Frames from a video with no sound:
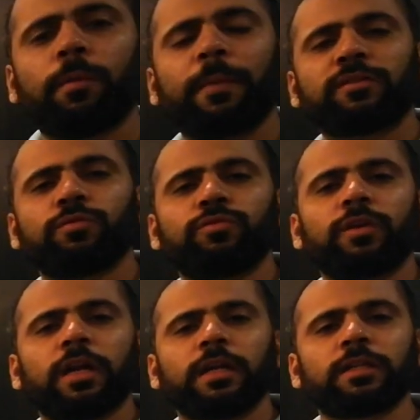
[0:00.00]

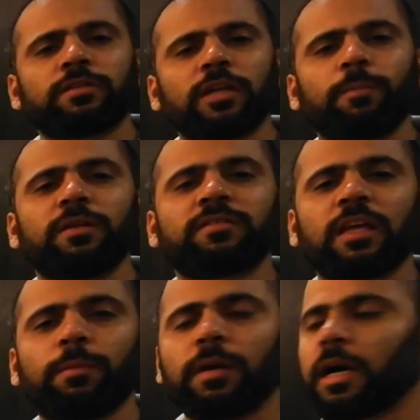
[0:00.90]
pasugrel in the stable
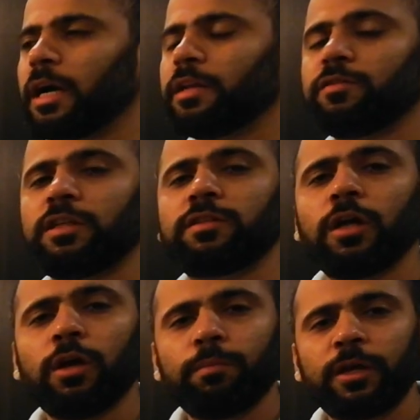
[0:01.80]
ischemic heart disease
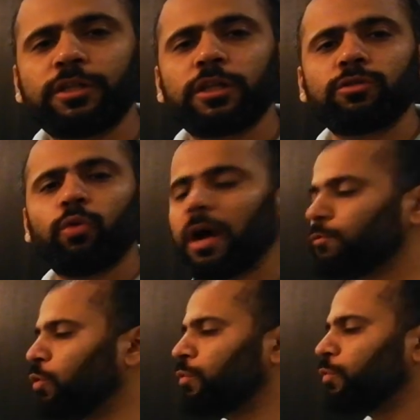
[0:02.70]
patients who
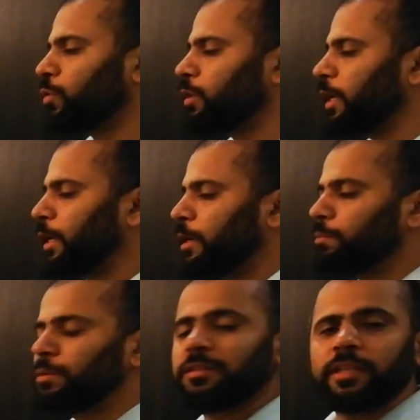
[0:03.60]
have gone for the
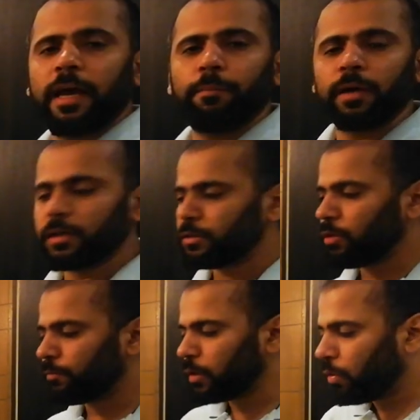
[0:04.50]
PCI, because you
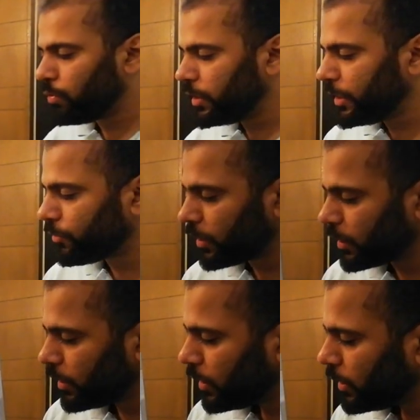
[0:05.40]
have the only
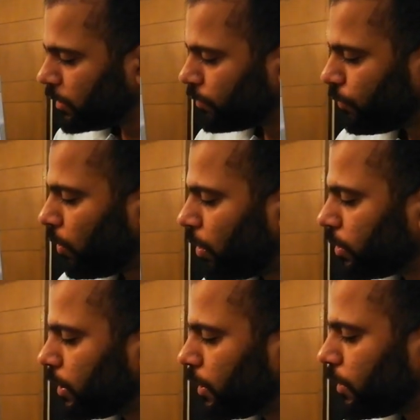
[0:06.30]
drug for
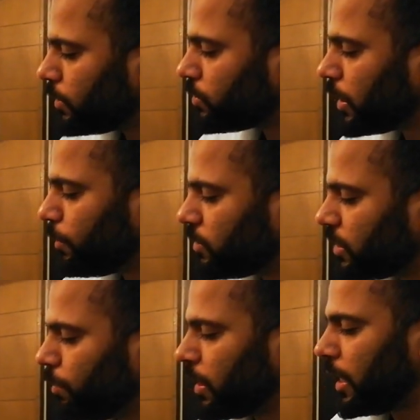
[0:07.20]
the stable
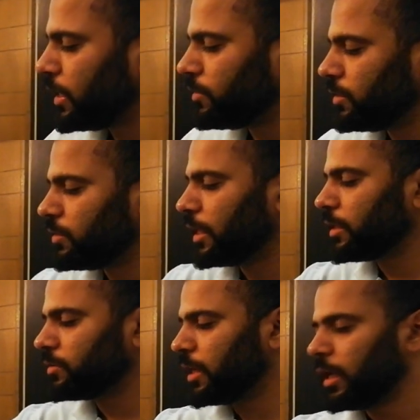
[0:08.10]
ischemic heart disease, that
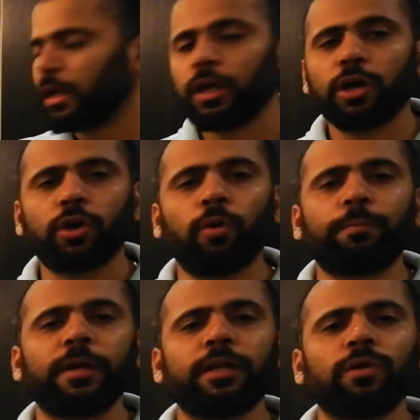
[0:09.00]
is the
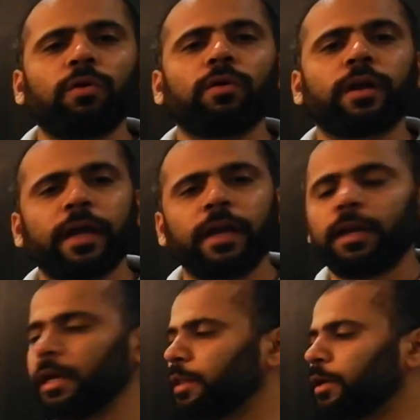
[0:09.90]
clopidogrel.
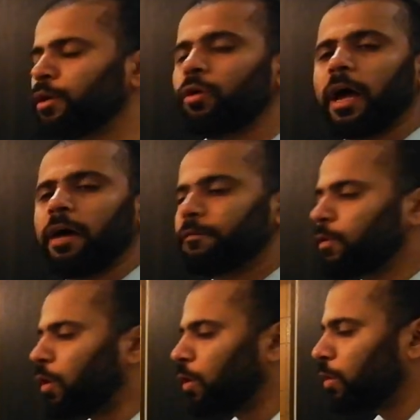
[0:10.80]
Either you have
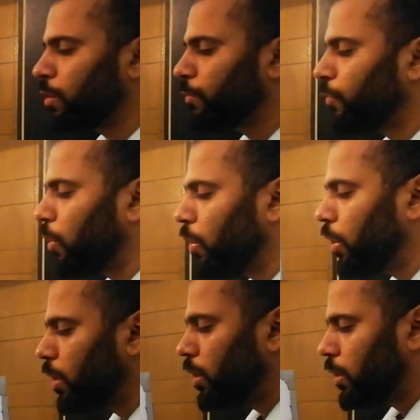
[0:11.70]
gone for